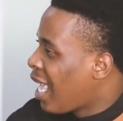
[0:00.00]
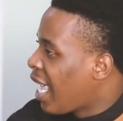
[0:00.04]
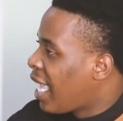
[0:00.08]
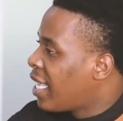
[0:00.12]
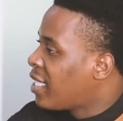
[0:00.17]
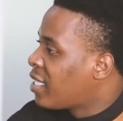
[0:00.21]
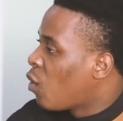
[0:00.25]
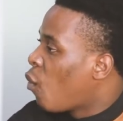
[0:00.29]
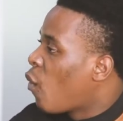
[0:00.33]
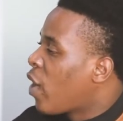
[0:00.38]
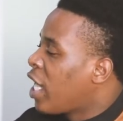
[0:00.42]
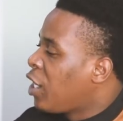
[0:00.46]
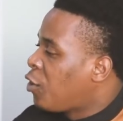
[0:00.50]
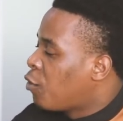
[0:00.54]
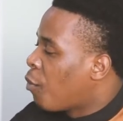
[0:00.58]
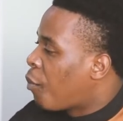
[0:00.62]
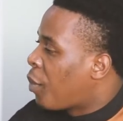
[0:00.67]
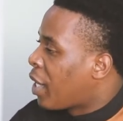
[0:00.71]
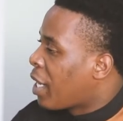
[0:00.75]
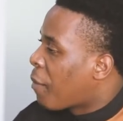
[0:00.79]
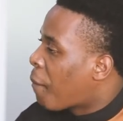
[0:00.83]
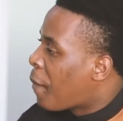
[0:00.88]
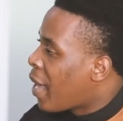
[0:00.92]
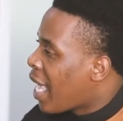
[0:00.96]
as a way to
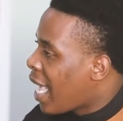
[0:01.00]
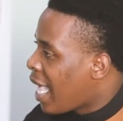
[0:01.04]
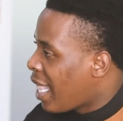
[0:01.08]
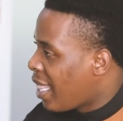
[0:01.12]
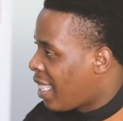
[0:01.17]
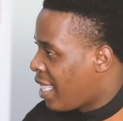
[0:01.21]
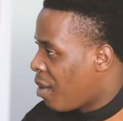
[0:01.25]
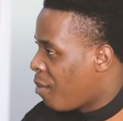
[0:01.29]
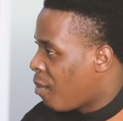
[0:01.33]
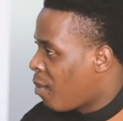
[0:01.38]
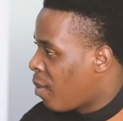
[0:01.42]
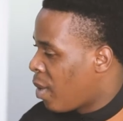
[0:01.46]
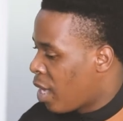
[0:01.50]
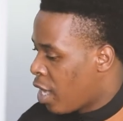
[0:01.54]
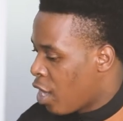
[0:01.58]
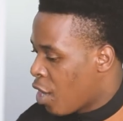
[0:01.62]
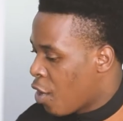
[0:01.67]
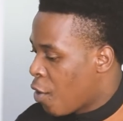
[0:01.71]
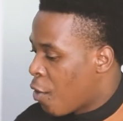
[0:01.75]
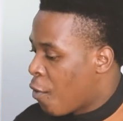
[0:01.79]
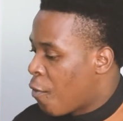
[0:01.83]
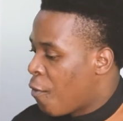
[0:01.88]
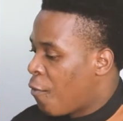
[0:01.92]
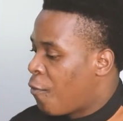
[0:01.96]
prepare them
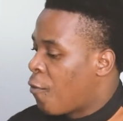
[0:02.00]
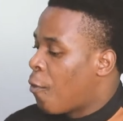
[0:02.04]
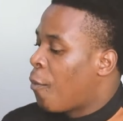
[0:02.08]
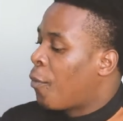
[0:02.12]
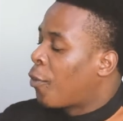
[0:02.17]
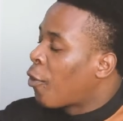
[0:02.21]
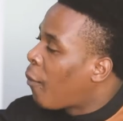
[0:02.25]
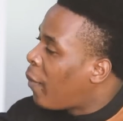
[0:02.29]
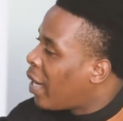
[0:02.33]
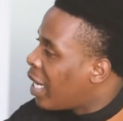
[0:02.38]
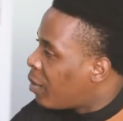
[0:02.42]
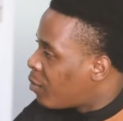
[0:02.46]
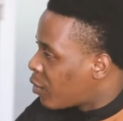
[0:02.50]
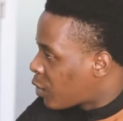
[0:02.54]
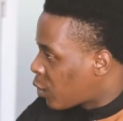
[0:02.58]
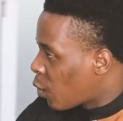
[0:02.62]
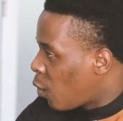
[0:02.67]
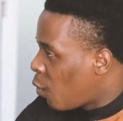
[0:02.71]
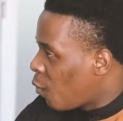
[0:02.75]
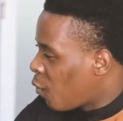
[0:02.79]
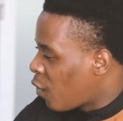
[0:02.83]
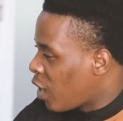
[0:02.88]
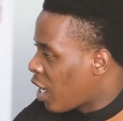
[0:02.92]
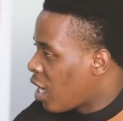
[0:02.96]
for problem
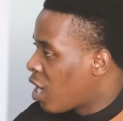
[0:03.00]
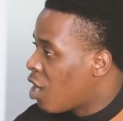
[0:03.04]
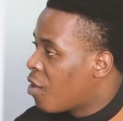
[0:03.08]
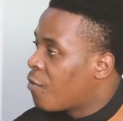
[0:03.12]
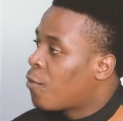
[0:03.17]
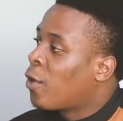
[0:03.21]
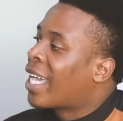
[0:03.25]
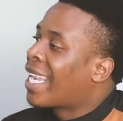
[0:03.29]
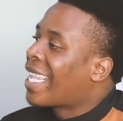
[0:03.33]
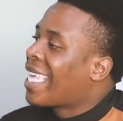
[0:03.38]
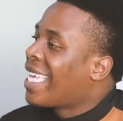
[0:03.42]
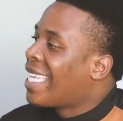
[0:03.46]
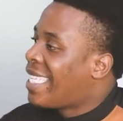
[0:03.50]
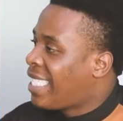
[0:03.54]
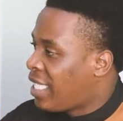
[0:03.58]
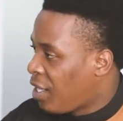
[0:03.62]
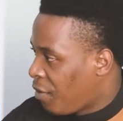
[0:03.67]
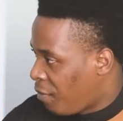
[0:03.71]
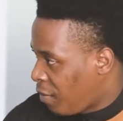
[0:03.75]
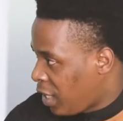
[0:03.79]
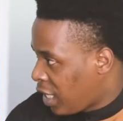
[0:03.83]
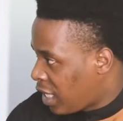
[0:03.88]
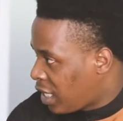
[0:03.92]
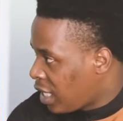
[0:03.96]
solving, for
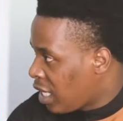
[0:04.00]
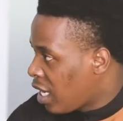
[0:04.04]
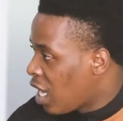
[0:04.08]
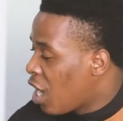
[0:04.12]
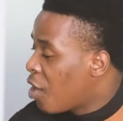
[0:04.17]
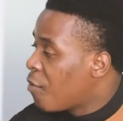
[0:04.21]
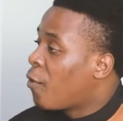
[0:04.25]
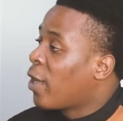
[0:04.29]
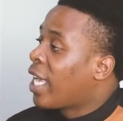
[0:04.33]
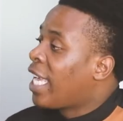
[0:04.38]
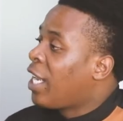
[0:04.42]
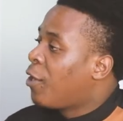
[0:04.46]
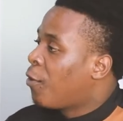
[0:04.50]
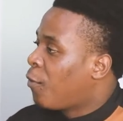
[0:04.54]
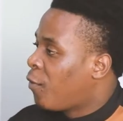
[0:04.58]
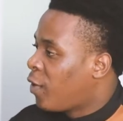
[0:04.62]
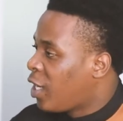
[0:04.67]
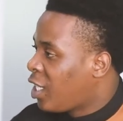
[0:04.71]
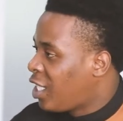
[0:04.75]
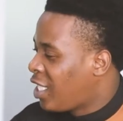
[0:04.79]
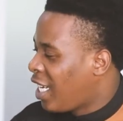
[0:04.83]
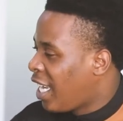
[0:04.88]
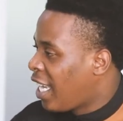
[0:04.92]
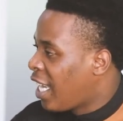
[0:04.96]
creativity, for
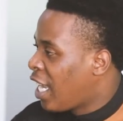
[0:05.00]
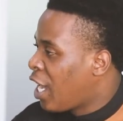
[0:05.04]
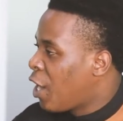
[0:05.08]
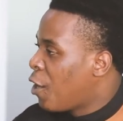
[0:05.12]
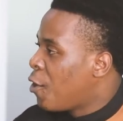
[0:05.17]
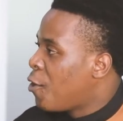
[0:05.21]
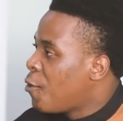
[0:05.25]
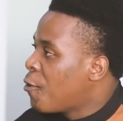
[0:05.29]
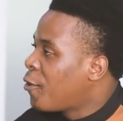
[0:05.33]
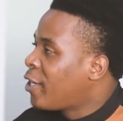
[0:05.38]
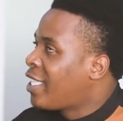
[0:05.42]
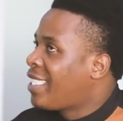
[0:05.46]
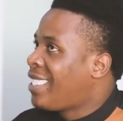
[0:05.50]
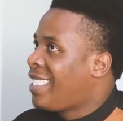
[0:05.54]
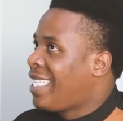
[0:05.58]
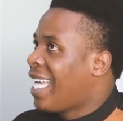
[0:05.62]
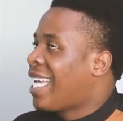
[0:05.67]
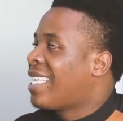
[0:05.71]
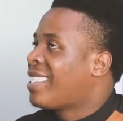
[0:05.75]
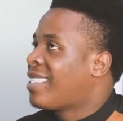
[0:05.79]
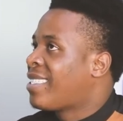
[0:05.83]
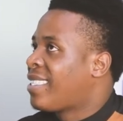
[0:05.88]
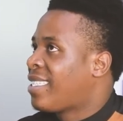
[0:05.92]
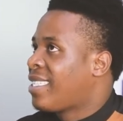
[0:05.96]
innovation, not
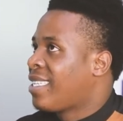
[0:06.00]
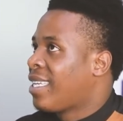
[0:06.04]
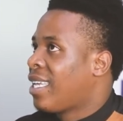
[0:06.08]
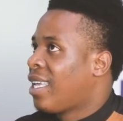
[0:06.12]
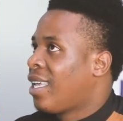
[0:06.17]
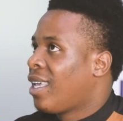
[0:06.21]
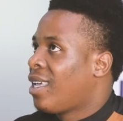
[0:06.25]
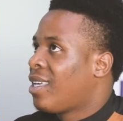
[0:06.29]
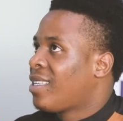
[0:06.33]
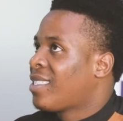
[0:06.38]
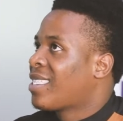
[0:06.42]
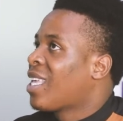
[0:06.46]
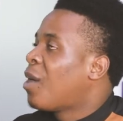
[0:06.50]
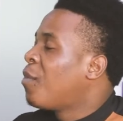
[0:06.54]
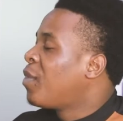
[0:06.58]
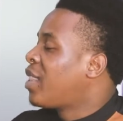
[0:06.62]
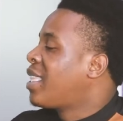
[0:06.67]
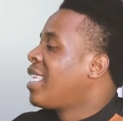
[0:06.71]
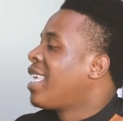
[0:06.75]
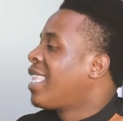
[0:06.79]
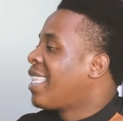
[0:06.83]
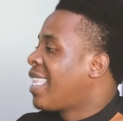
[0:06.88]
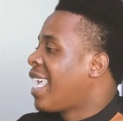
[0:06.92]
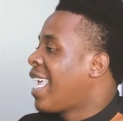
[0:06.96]
just
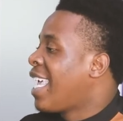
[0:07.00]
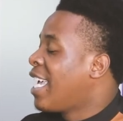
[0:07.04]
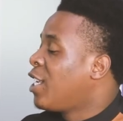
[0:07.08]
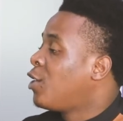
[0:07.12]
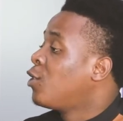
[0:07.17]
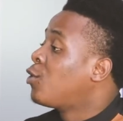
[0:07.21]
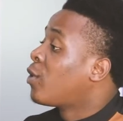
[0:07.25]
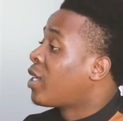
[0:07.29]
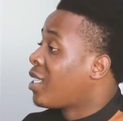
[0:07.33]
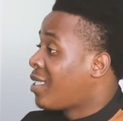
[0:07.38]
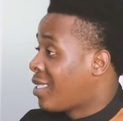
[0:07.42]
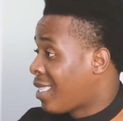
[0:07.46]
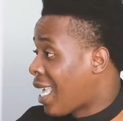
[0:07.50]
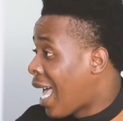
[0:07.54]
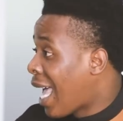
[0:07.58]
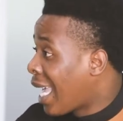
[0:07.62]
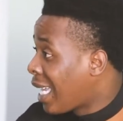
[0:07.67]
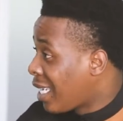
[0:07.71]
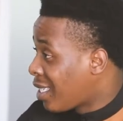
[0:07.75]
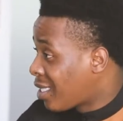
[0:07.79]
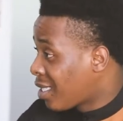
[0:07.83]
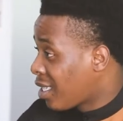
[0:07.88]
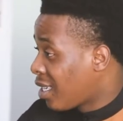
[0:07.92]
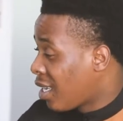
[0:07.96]
something they had to
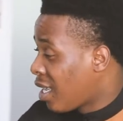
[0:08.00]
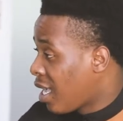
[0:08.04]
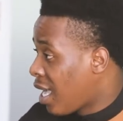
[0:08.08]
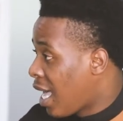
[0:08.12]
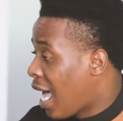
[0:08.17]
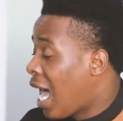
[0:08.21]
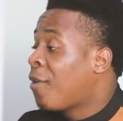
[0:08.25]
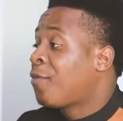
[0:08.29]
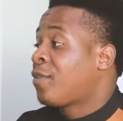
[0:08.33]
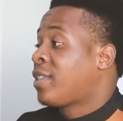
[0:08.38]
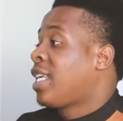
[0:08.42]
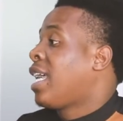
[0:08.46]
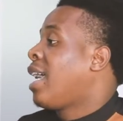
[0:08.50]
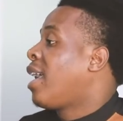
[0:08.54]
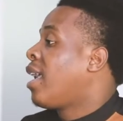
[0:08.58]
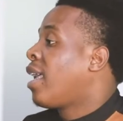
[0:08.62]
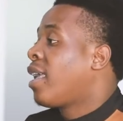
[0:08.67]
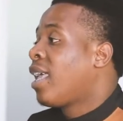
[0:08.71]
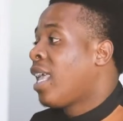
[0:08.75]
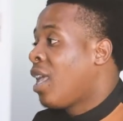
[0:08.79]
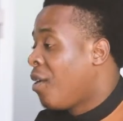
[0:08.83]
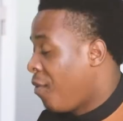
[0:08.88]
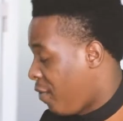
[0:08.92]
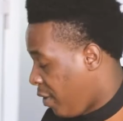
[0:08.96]
recite after
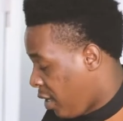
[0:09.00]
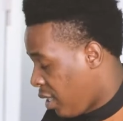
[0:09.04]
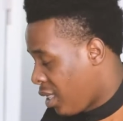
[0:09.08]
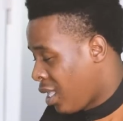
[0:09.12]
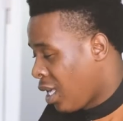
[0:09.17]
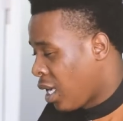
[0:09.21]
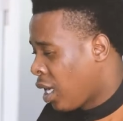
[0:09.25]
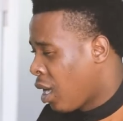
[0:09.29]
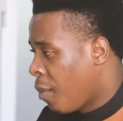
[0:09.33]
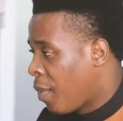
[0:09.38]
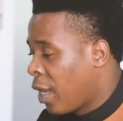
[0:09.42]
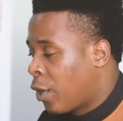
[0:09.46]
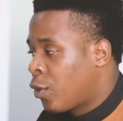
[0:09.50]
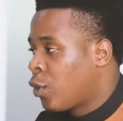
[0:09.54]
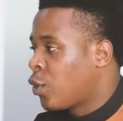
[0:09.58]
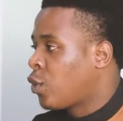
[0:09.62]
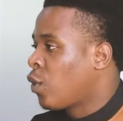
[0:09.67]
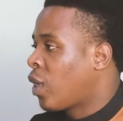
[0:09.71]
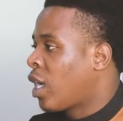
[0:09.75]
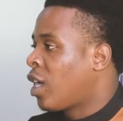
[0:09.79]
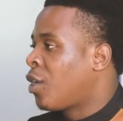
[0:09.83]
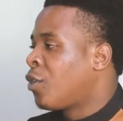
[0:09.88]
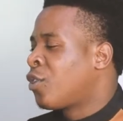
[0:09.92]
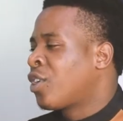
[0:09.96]
everything, because
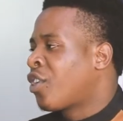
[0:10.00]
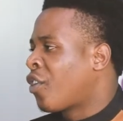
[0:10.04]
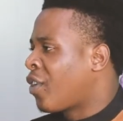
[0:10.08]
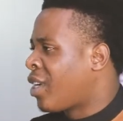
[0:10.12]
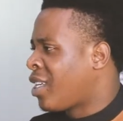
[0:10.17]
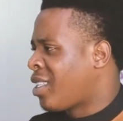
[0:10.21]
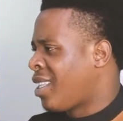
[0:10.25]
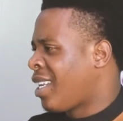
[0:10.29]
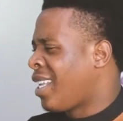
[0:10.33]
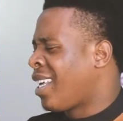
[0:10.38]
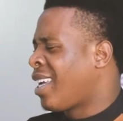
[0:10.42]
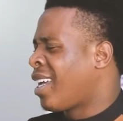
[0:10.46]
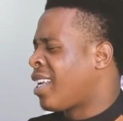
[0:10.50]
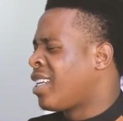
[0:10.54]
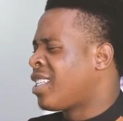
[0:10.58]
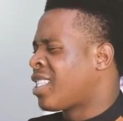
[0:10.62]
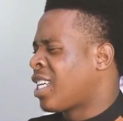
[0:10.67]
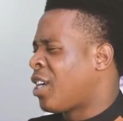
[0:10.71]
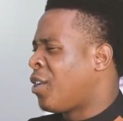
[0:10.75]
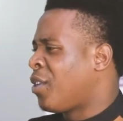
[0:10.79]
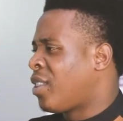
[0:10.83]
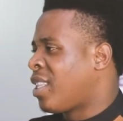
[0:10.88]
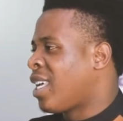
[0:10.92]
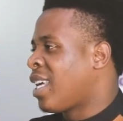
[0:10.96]
you cannot create three
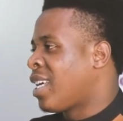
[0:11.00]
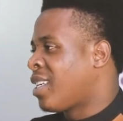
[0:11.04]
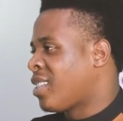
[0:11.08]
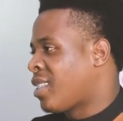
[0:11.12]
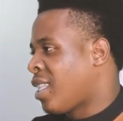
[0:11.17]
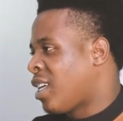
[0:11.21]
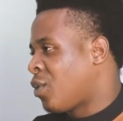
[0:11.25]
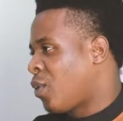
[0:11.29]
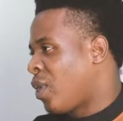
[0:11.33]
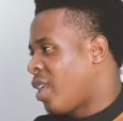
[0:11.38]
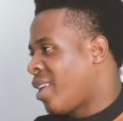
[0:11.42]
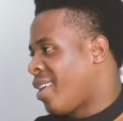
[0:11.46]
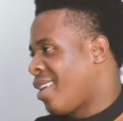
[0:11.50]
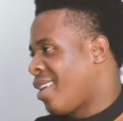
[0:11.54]
critical thinkers that way.